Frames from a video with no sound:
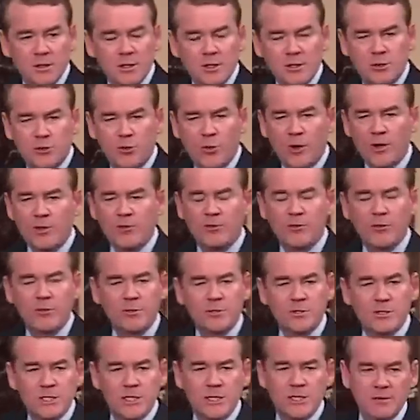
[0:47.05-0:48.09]
in
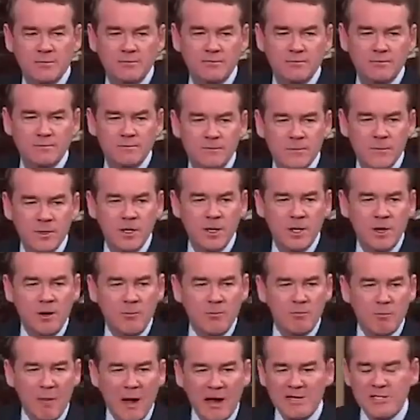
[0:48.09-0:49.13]
2013,
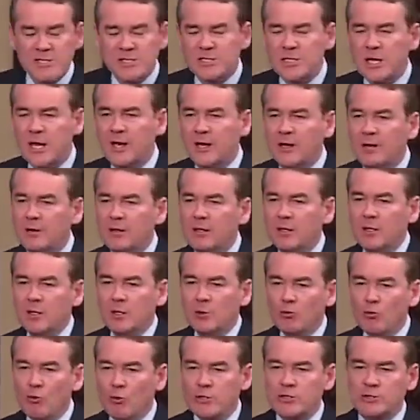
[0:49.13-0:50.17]
my state
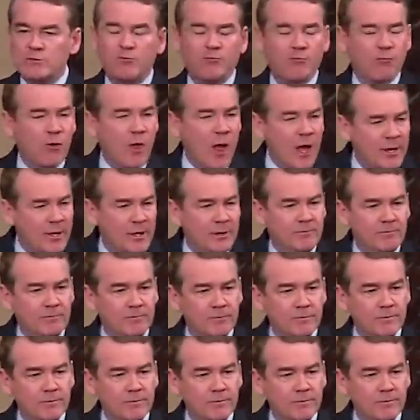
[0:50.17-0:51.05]
was flooded.